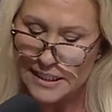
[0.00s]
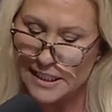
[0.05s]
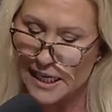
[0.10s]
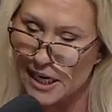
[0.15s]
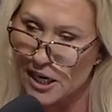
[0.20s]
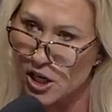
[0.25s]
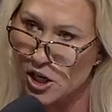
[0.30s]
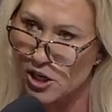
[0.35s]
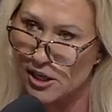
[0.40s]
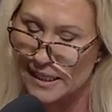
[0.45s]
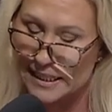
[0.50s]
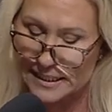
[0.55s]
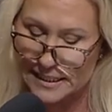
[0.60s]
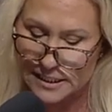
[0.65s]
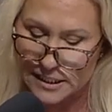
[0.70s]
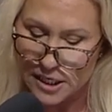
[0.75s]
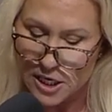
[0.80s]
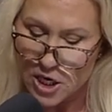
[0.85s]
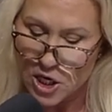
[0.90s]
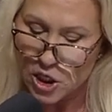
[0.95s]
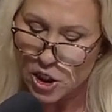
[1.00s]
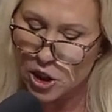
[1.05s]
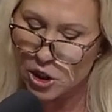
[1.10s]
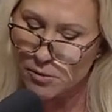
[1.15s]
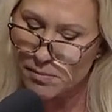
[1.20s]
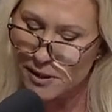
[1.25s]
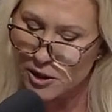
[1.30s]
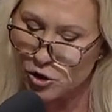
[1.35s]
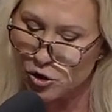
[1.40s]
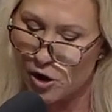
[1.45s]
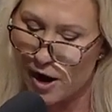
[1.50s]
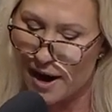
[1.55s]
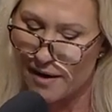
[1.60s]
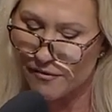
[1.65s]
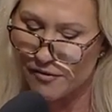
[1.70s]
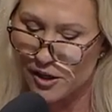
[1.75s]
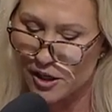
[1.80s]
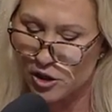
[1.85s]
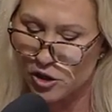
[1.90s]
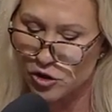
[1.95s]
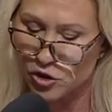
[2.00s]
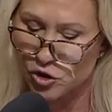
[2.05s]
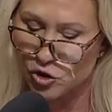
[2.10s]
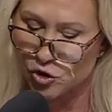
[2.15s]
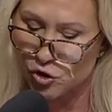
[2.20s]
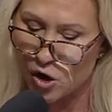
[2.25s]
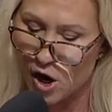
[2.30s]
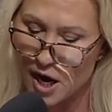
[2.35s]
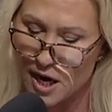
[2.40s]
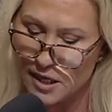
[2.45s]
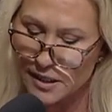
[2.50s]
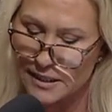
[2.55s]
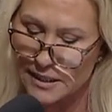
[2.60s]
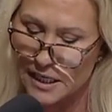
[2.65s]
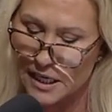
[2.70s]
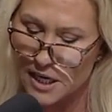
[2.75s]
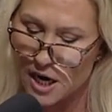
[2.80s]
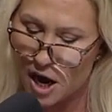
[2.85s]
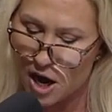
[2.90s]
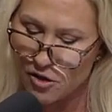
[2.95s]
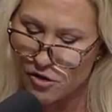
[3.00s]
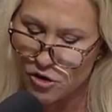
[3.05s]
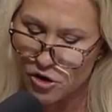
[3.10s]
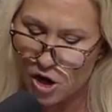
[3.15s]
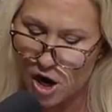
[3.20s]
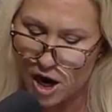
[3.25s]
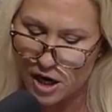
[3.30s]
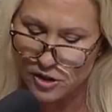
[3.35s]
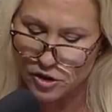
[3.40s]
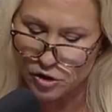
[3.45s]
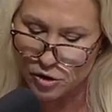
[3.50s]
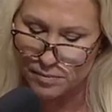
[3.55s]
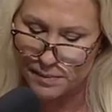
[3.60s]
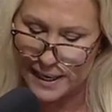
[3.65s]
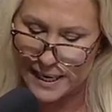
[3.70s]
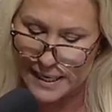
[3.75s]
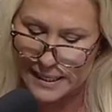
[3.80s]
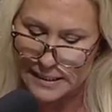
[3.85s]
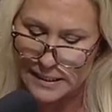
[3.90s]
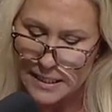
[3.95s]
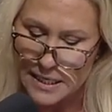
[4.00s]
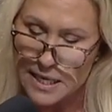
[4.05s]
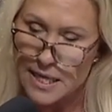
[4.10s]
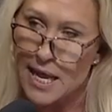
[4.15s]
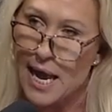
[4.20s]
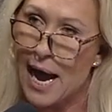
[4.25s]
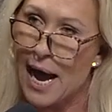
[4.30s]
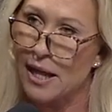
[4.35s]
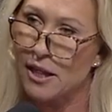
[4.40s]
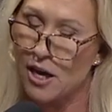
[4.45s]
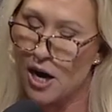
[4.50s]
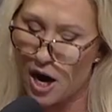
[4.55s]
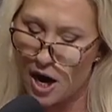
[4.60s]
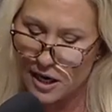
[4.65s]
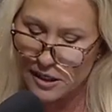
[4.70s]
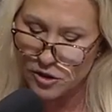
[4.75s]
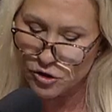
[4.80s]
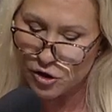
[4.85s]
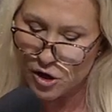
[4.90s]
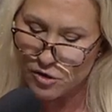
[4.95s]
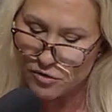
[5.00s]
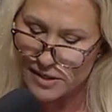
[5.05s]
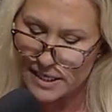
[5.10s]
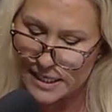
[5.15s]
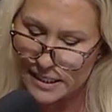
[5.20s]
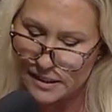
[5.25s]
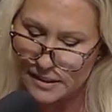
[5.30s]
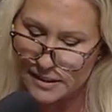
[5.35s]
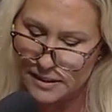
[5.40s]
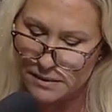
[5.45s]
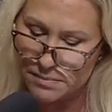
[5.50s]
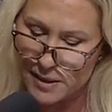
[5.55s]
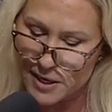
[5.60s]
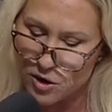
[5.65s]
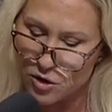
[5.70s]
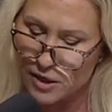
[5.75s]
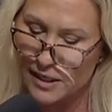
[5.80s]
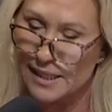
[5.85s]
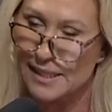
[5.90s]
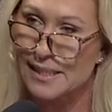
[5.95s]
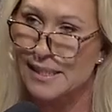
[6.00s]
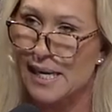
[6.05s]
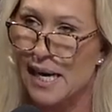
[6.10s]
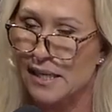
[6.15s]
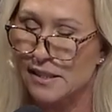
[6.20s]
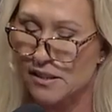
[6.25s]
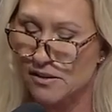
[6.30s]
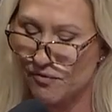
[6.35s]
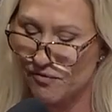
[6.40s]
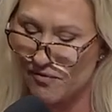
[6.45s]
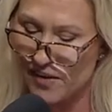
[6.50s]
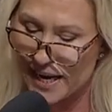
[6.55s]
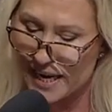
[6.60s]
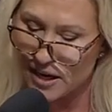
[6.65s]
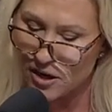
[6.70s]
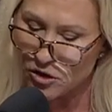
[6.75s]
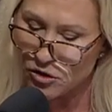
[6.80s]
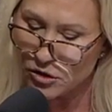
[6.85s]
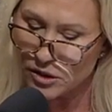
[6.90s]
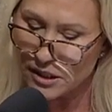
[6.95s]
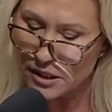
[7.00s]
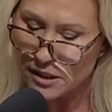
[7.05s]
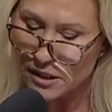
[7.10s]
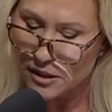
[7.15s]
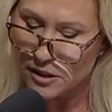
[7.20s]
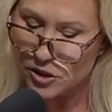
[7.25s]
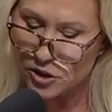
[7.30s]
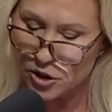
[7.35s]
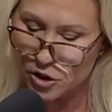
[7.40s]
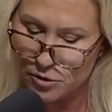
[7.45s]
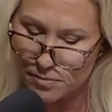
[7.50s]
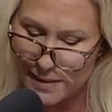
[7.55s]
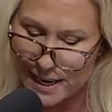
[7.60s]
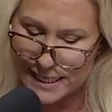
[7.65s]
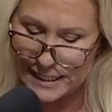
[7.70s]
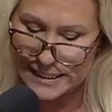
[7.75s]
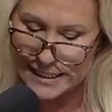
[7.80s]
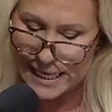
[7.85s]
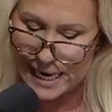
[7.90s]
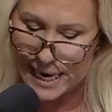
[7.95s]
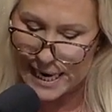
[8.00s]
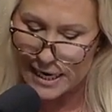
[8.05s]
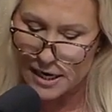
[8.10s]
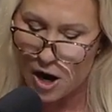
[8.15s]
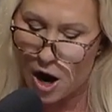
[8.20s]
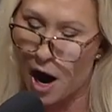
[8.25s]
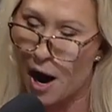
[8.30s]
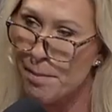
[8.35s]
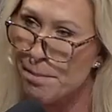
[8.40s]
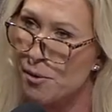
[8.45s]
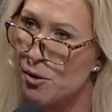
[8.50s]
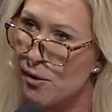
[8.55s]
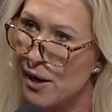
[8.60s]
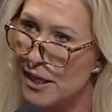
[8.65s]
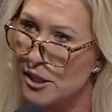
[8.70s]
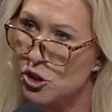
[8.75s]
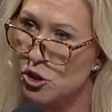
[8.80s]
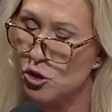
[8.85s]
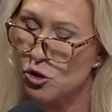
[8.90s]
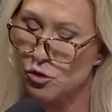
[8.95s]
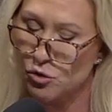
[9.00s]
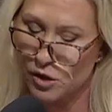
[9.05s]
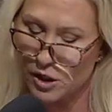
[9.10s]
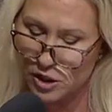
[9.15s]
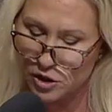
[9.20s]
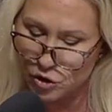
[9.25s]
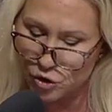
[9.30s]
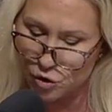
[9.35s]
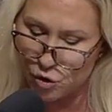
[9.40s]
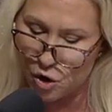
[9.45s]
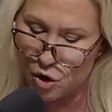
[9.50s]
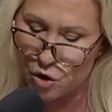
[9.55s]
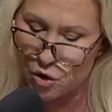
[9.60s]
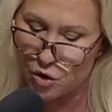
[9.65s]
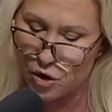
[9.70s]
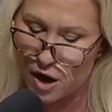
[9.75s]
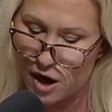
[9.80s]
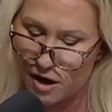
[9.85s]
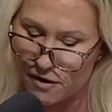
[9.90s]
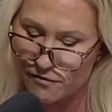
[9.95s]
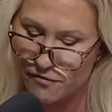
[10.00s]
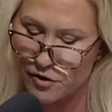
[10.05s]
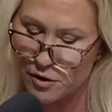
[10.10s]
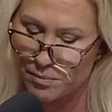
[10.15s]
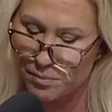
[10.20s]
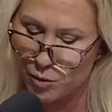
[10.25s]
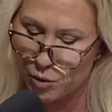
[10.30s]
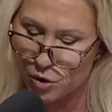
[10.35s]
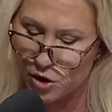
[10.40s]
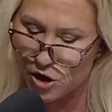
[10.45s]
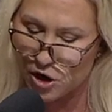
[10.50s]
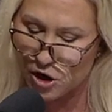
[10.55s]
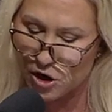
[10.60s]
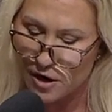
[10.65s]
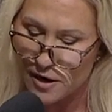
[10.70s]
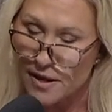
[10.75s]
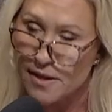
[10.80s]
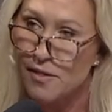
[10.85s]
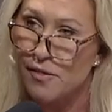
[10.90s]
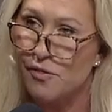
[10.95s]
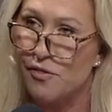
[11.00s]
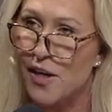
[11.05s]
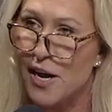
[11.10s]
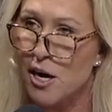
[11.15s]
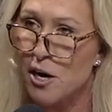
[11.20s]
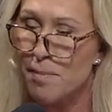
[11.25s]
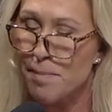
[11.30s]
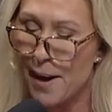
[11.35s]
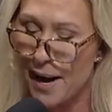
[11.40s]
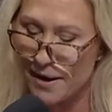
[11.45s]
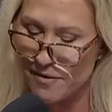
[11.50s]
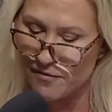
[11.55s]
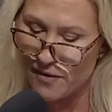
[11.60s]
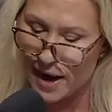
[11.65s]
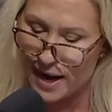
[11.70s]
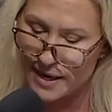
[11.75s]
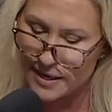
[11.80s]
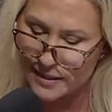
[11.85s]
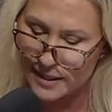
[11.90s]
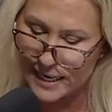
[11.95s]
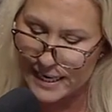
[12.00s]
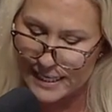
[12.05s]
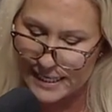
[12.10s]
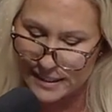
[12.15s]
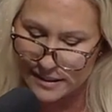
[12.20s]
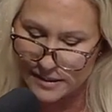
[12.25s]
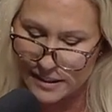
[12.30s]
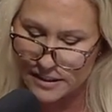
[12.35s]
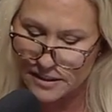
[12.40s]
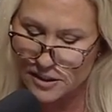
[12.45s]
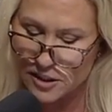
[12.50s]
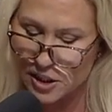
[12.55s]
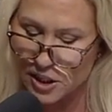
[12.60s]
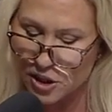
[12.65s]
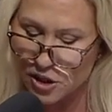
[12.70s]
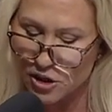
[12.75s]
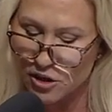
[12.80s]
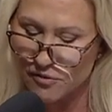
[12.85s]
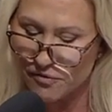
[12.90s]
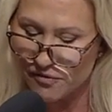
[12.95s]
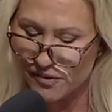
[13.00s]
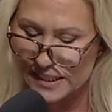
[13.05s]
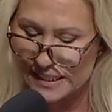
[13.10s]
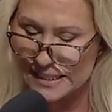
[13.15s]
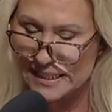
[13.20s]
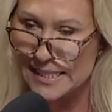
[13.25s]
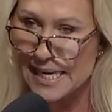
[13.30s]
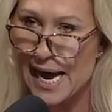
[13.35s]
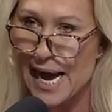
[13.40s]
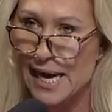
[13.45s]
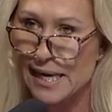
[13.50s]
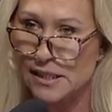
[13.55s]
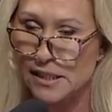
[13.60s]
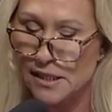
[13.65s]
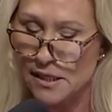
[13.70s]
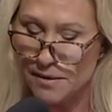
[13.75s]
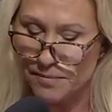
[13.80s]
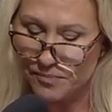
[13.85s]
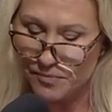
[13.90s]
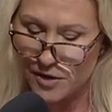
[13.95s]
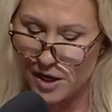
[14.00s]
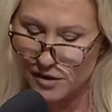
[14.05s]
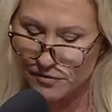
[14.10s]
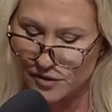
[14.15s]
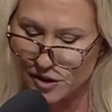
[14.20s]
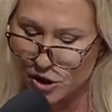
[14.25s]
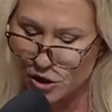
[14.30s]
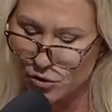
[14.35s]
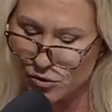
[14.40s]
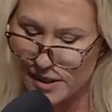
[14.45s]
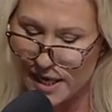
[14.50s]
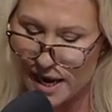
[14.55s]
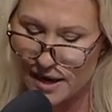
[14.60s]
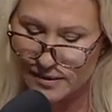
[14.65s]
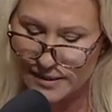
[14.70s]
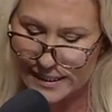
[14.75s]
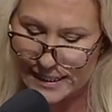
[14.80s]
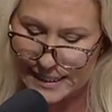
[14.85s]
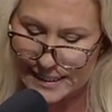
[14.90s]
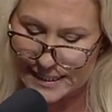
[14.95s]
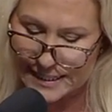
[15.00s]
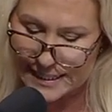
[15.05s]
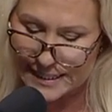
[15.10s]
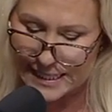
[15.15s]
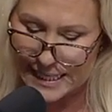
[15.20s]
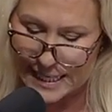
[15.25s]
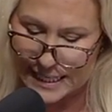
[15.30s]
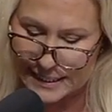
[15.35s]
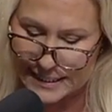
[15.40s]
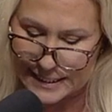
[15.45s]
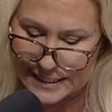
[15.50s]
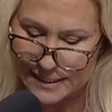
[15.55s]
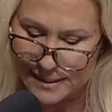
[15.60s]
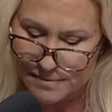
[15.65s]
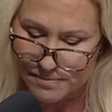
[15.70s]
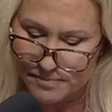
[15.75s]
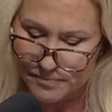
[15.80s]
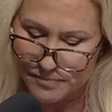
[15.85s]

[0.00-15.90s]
terrorists, human traffickers, drugs, and other contraband, Alejandro Nicolas Mayorkas has failed to maintain operational control of the border, thereby violating the Secure Fence Act of 2006.